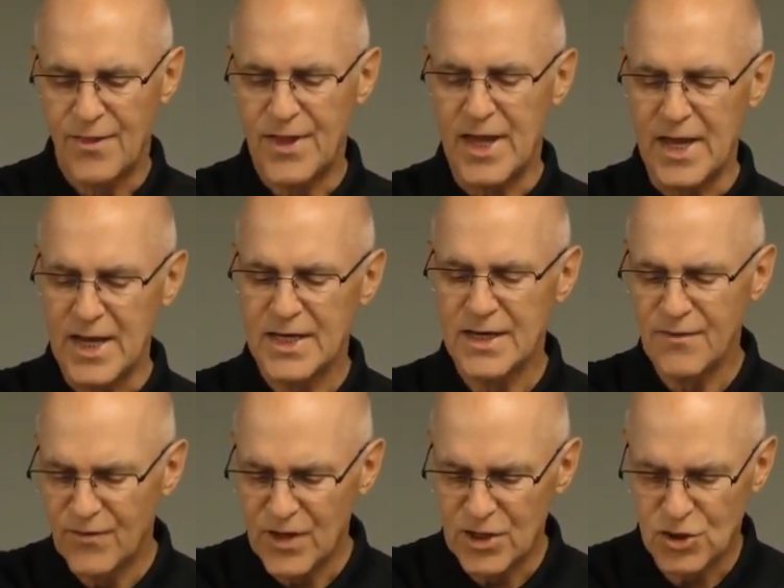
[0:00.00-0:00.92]
the
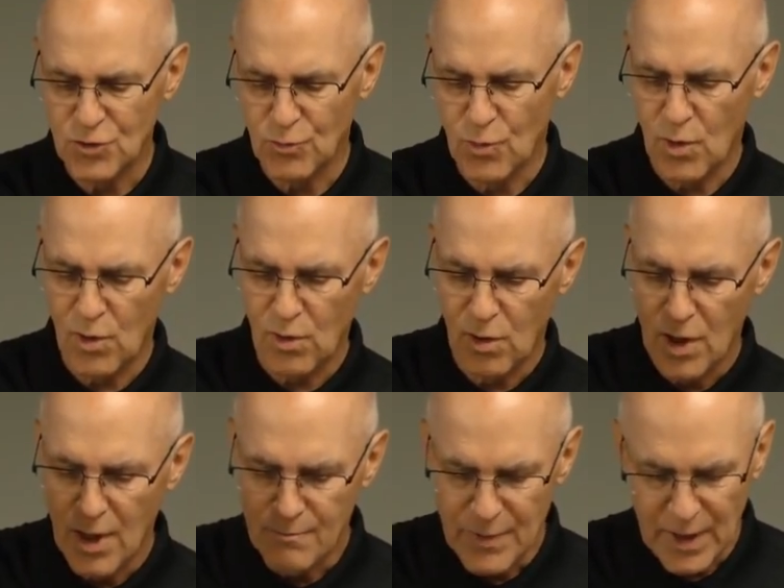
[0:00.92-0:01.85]

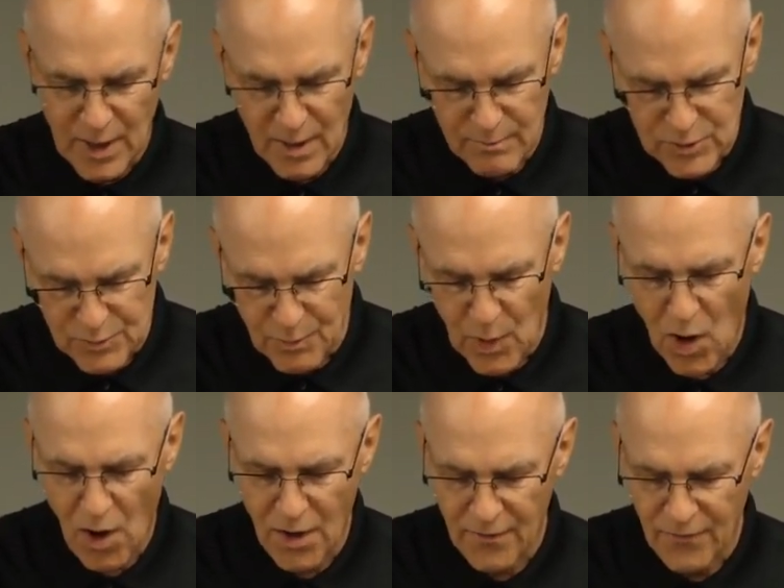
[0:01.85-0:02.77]
individual becomes
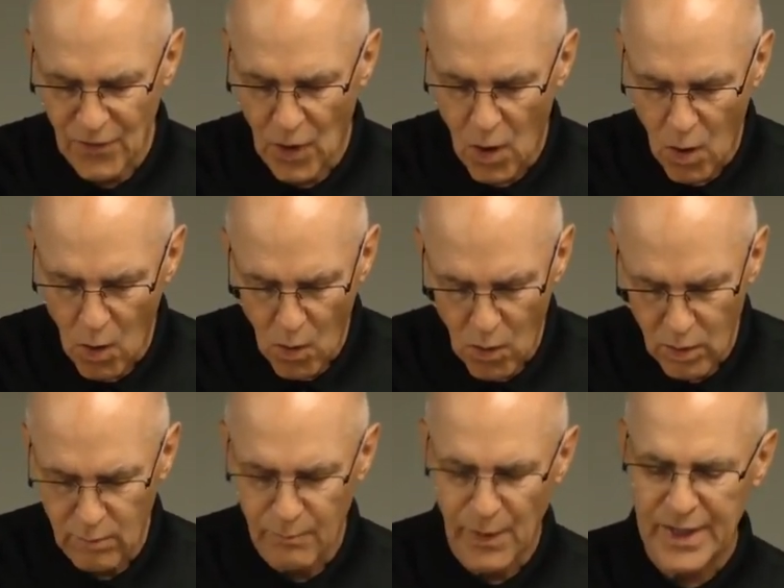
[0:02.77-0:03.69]
part of the
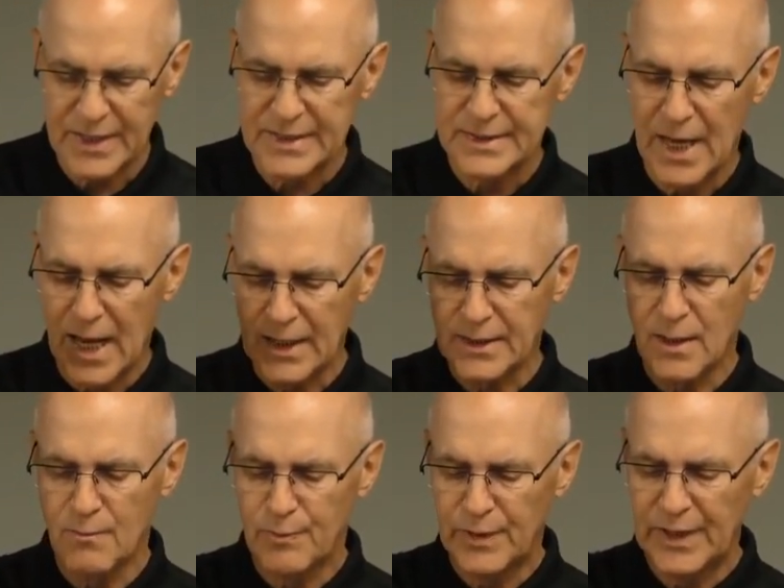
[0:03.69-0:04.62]
whole, but is not
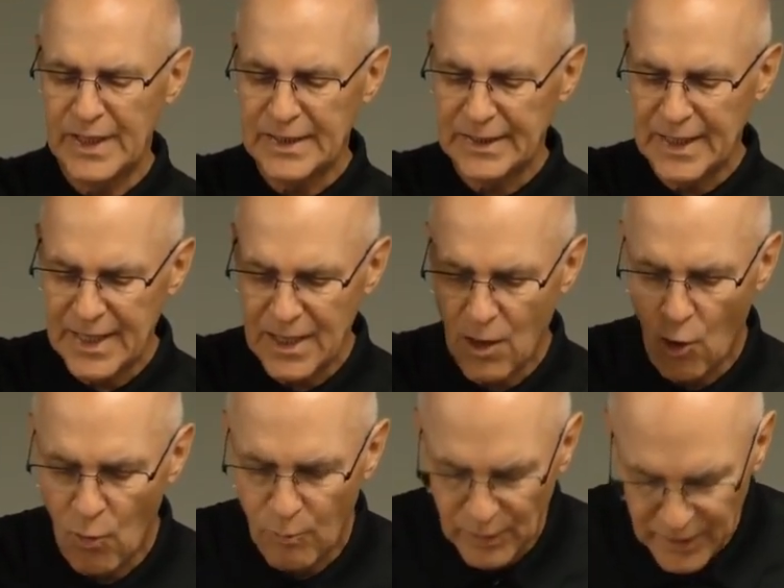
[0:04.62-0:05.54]
completely
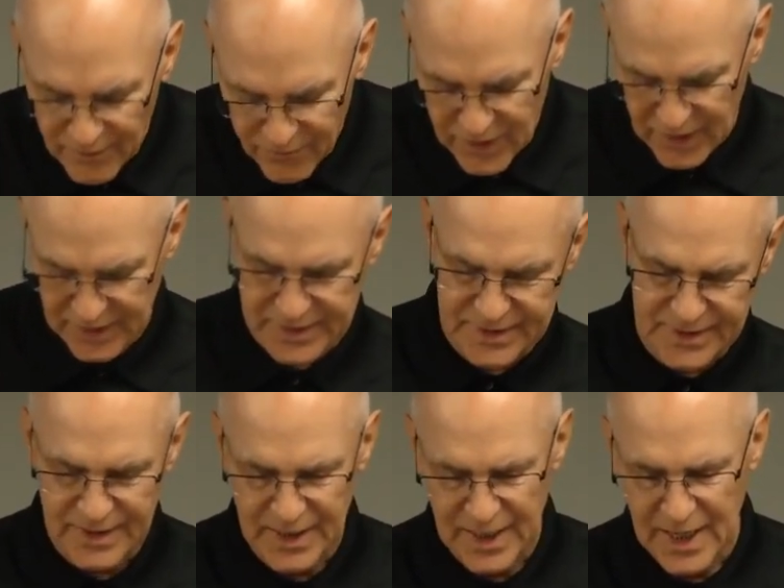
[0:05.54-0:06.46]

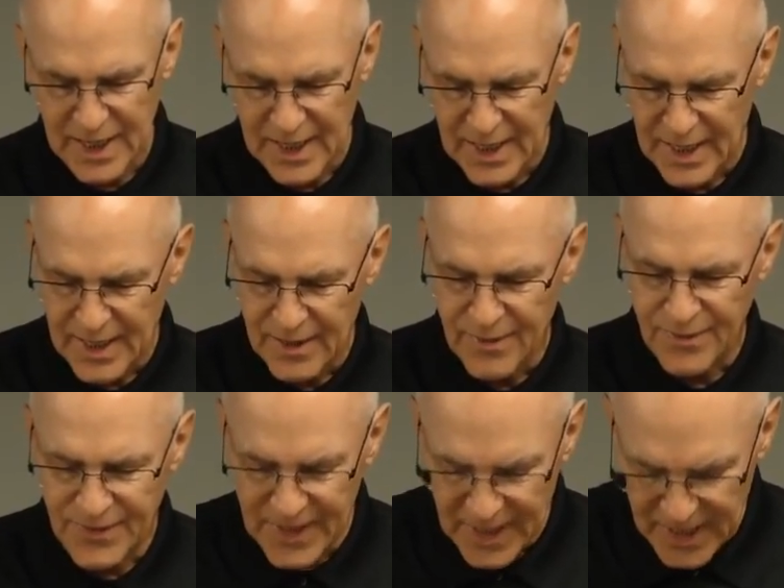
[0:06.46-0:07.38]
oblivious.
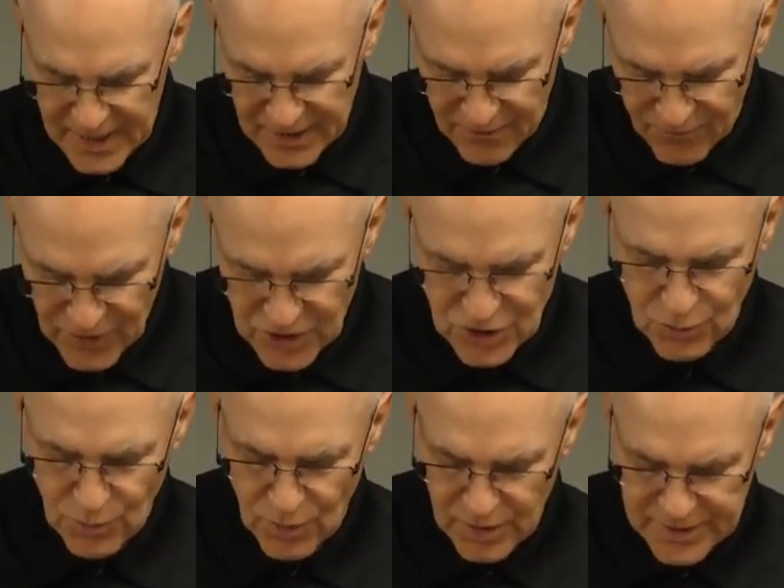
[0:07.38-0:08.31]
The
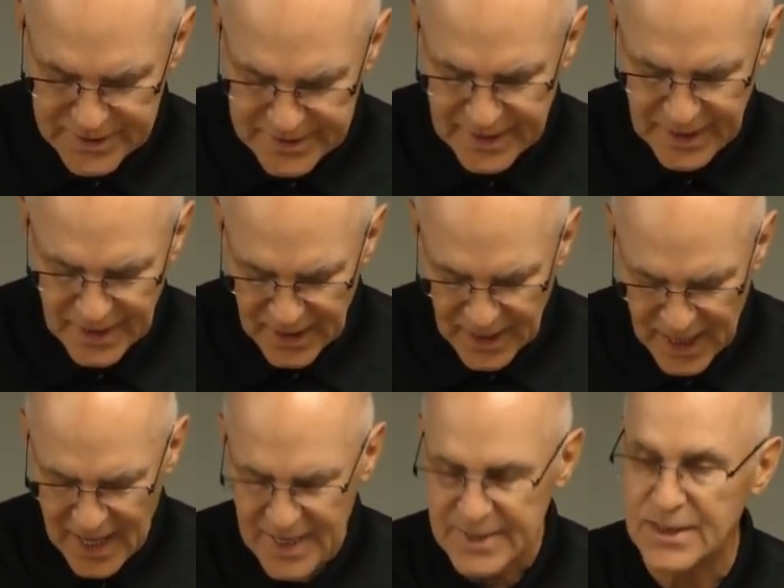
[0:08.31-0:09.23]
individual still
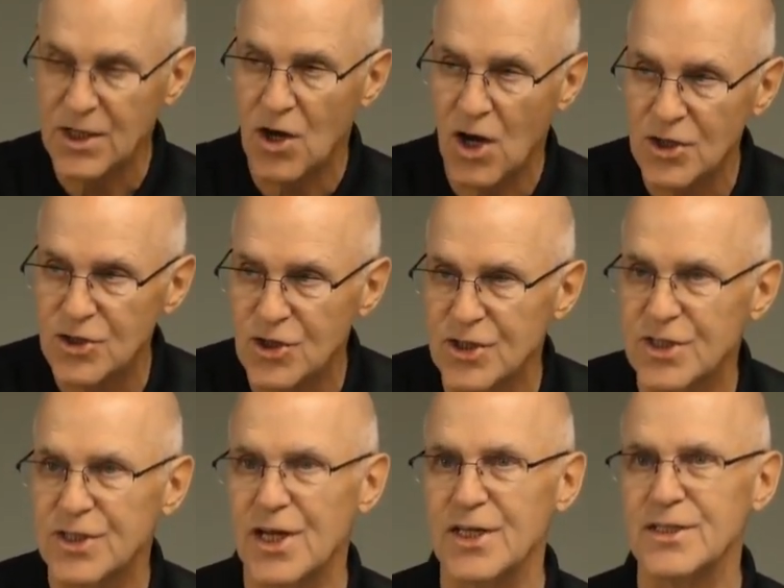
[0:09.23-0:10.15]
has
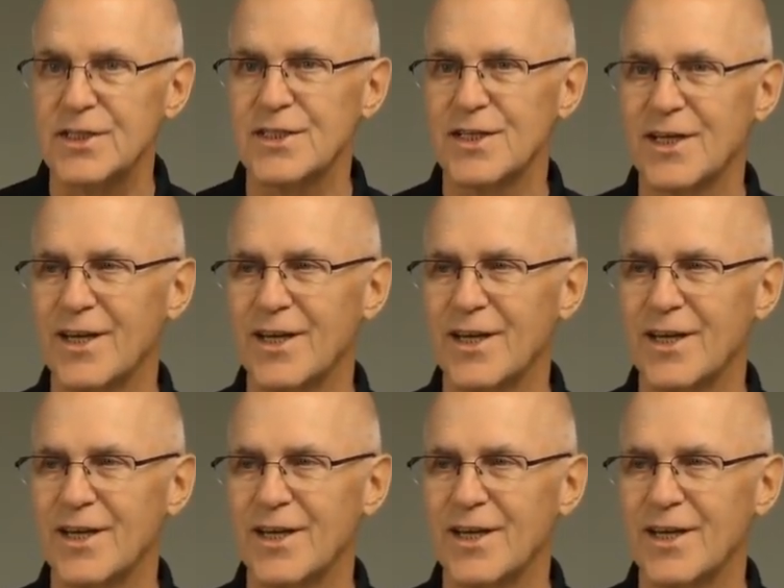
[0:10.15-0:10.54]
consciousness.